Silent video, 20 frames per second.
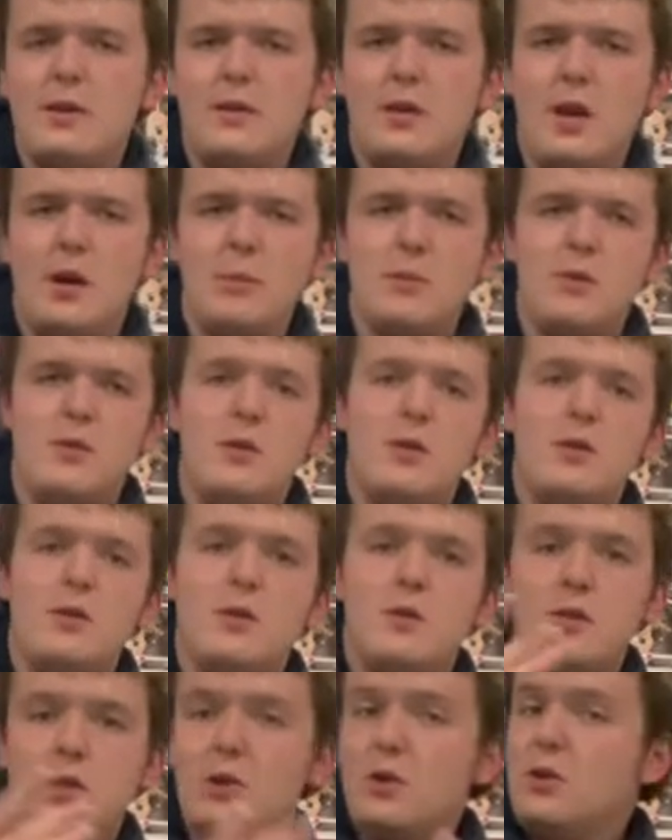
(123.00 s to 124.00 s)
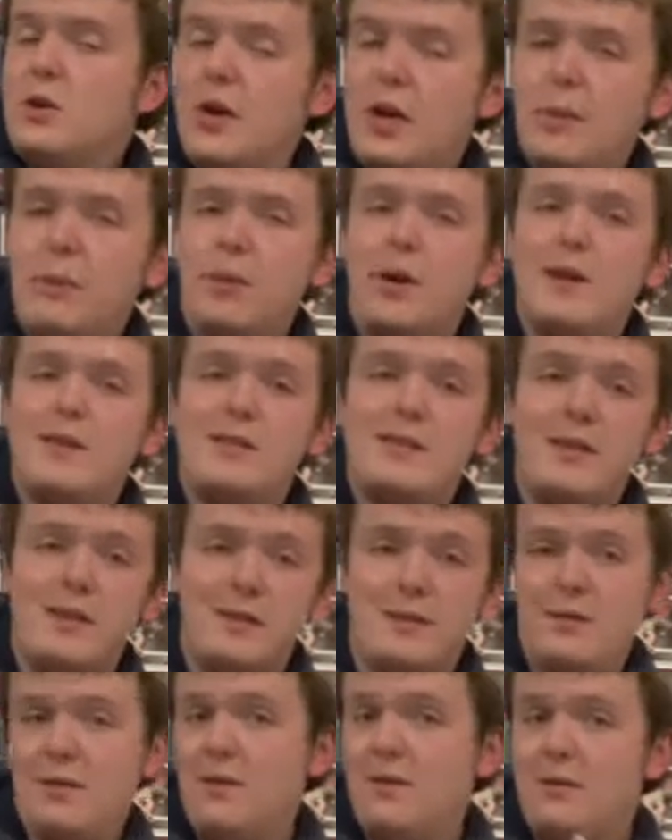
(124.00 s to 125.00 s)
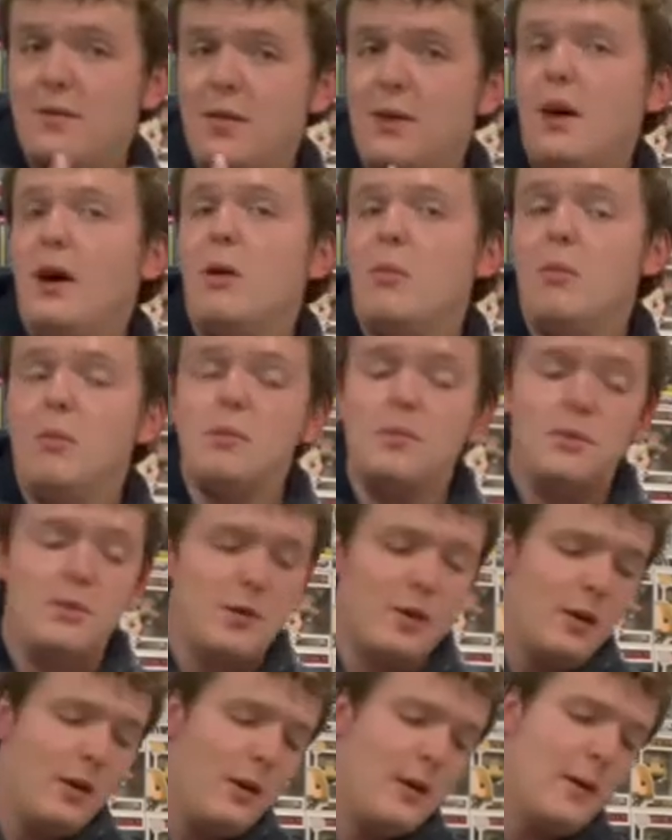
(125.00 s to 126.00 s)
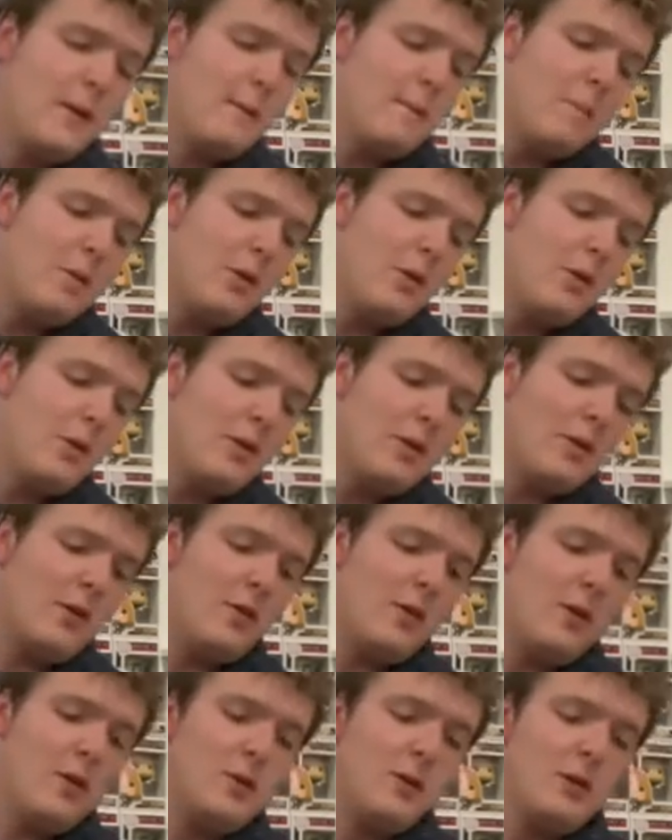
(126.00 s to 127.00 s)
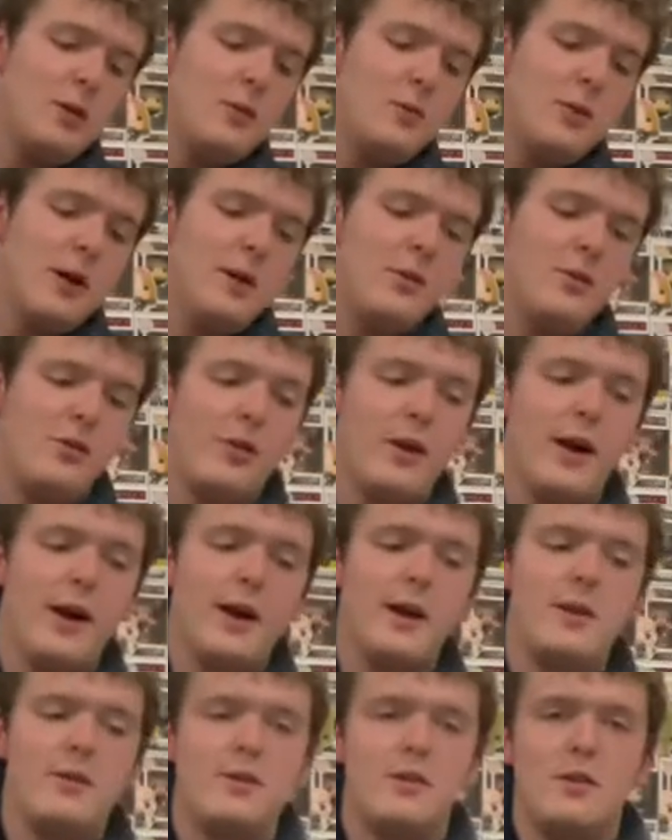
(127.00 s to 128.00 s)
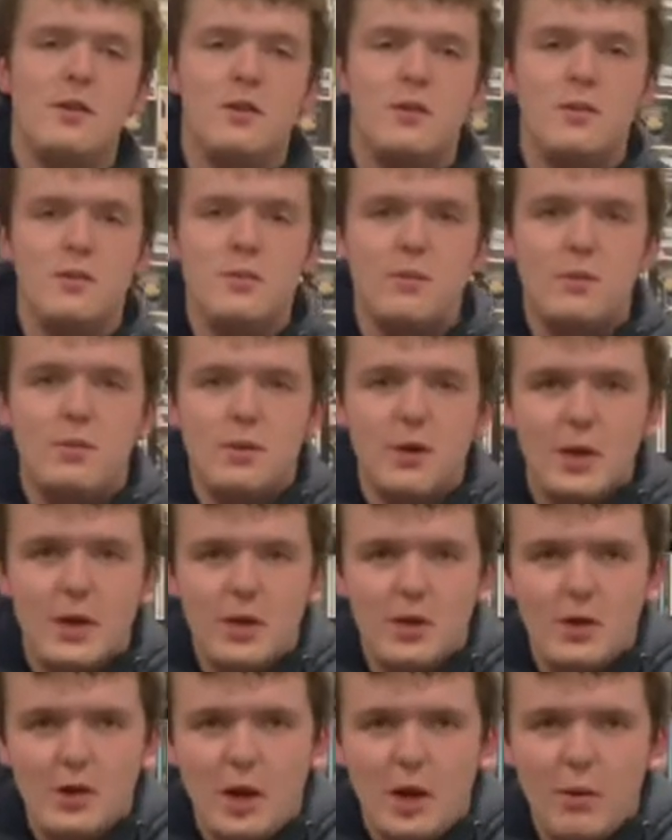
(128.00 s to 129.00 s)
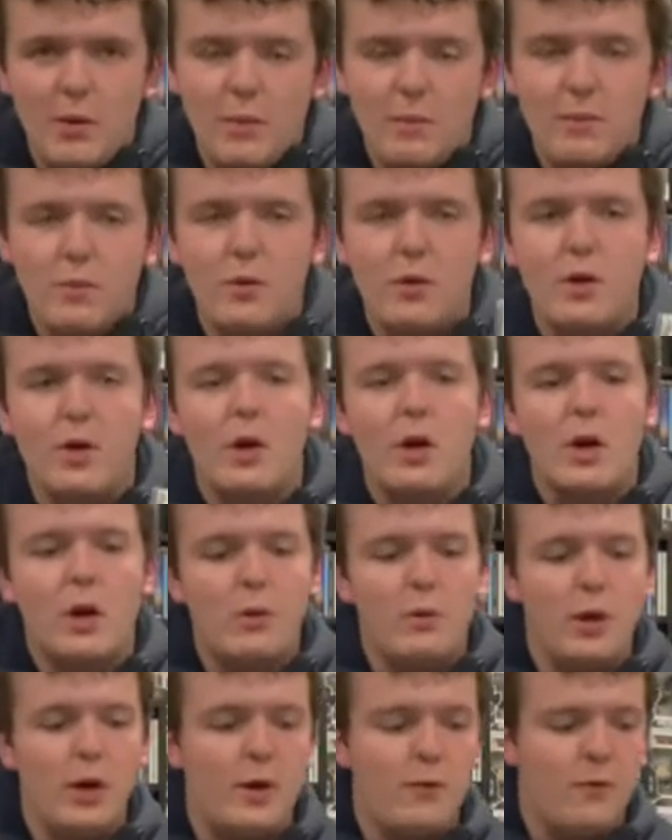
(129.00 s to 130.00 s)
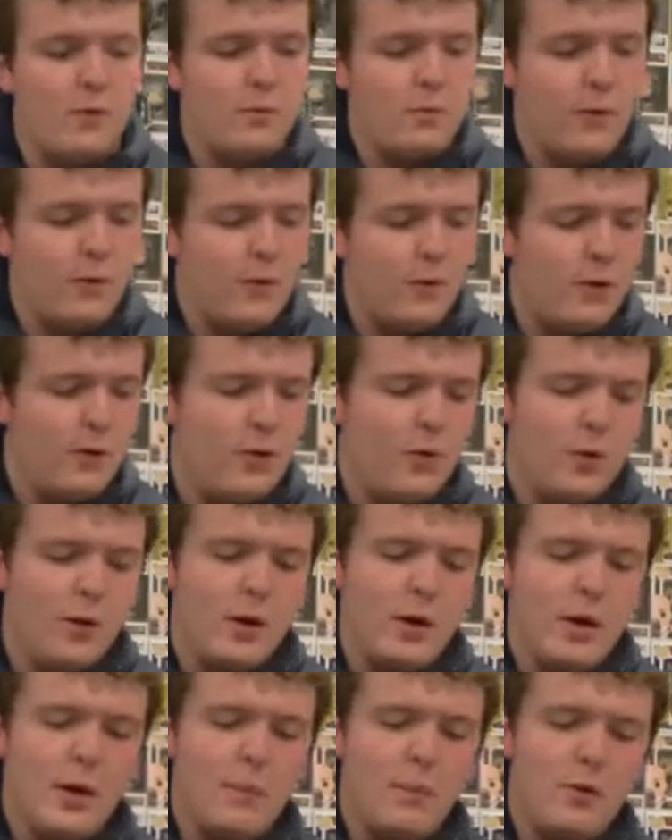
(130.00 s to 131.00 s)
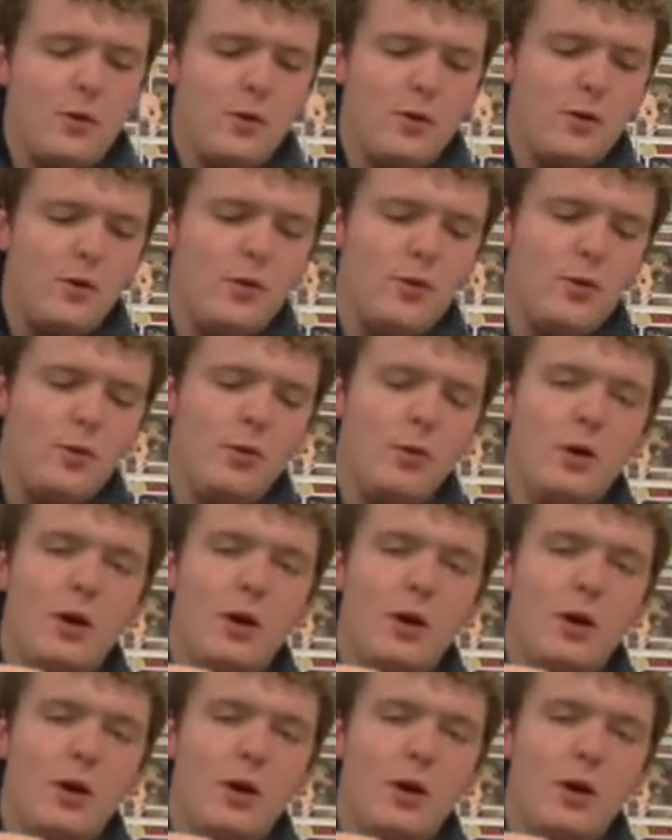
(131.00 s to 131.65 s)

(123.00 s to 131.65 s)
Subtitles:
albums versus the UK pressings of the albums. So this is all the US tracks, each album. Right from the first one up to